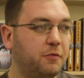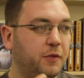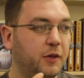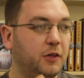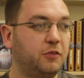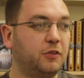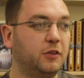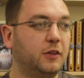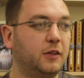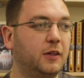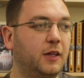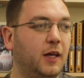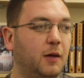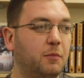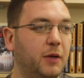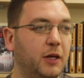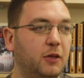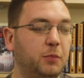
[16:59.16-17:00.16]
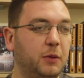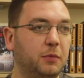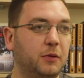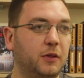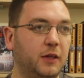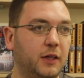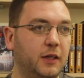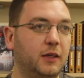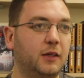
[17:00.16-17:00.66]
fiction that makes people
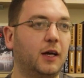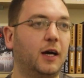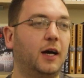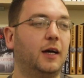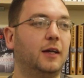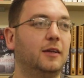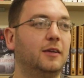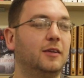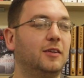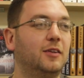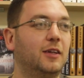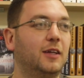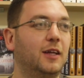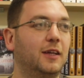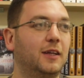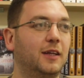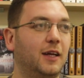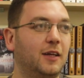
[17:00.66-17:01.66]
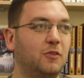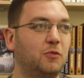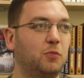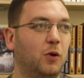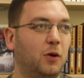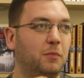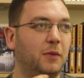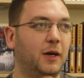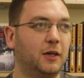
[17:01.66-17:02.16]
think, and that's
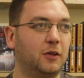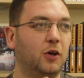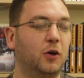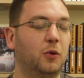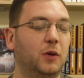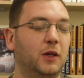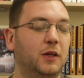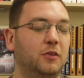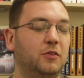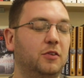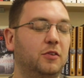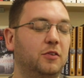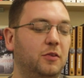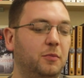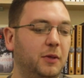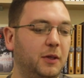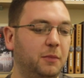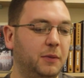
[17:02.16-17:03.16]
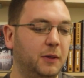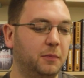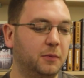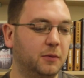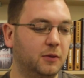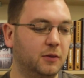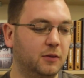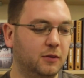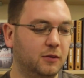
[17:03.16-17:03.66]
what my goal is to make
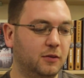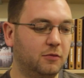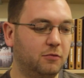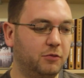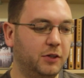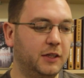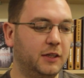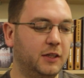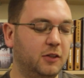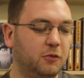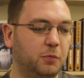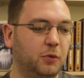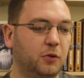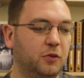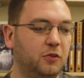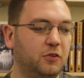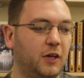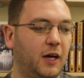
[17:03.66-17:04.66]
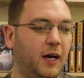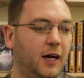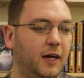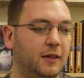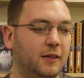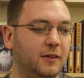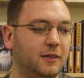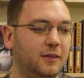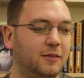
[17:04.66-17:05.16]
people read these books
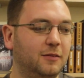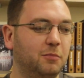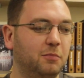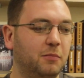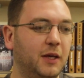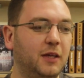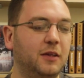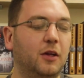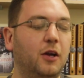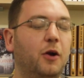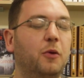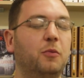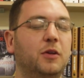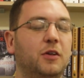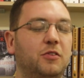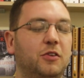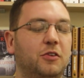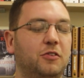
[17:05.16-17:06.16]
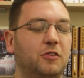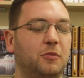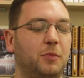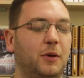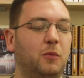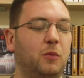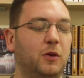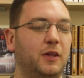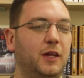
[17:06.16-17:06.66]
and make their own decisions
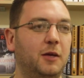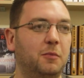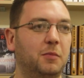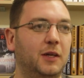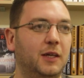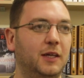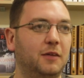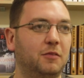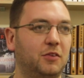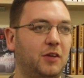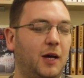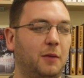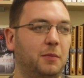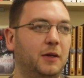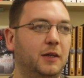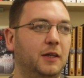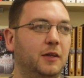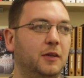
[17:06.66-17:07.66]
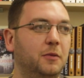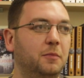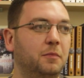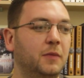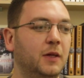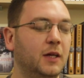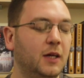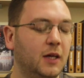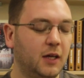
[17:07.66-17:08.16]
about what they believe is happening in them.
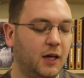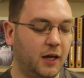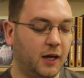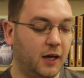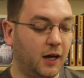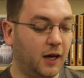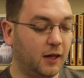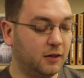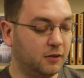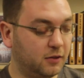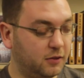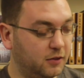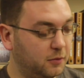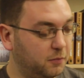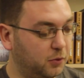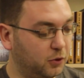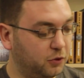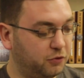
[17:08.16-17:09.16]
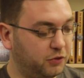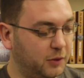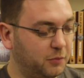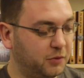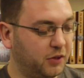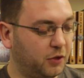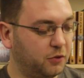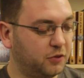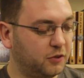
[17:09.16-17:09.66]
And Bloodstream
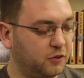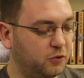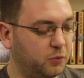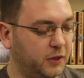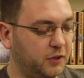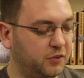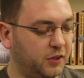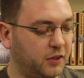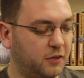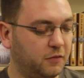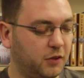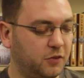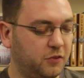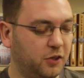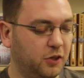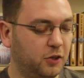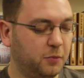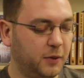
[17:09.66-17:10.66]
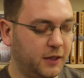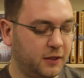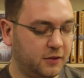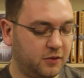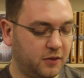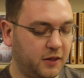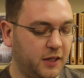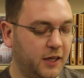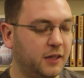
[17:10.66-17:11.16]
is out on the 22nd of October. It's
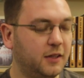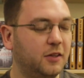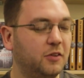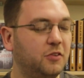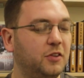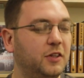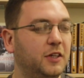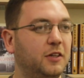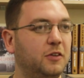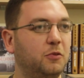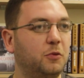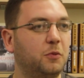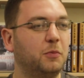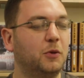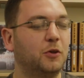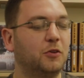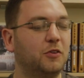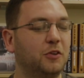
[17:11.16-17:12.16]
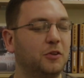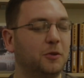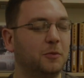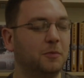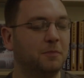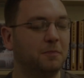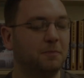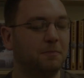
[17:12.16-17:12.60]
the third in the series, with more to come.